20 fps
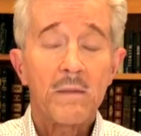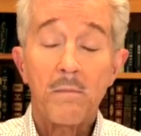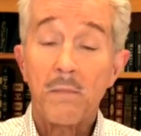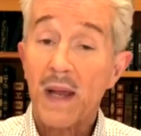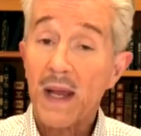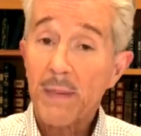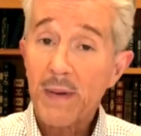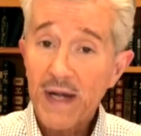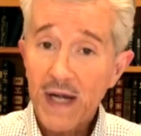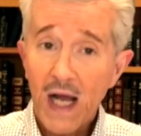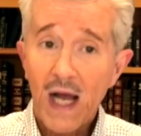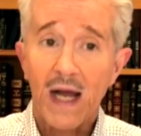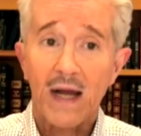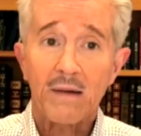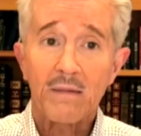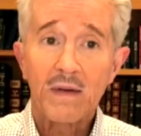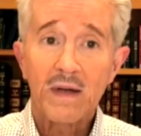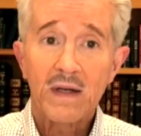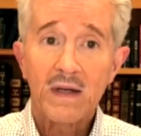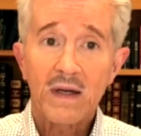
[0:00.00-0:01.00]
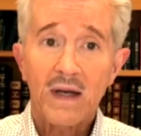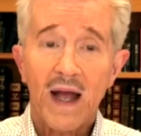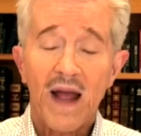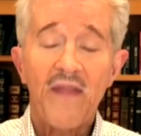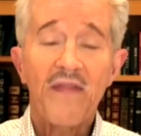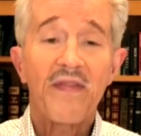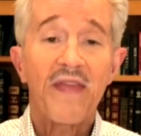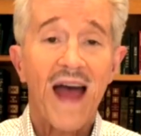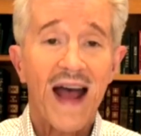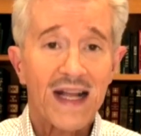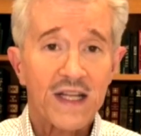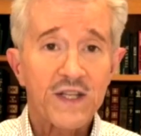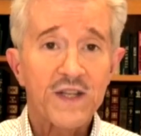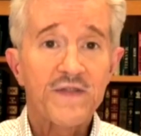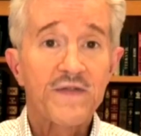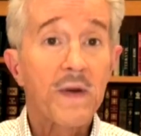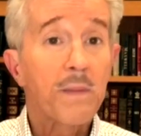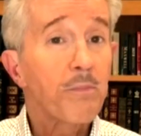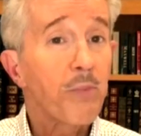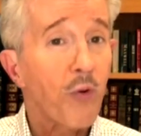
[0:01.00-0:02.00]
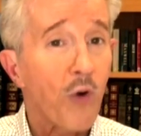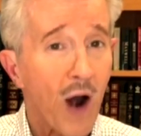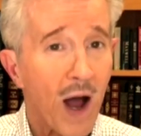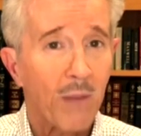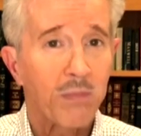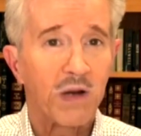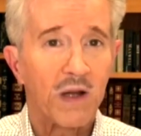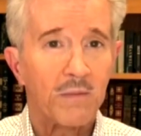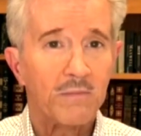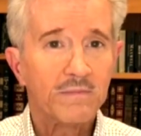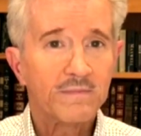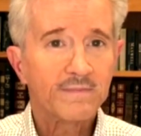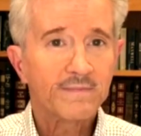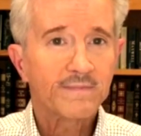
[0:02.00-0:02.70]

Maybe not. And that's the problem.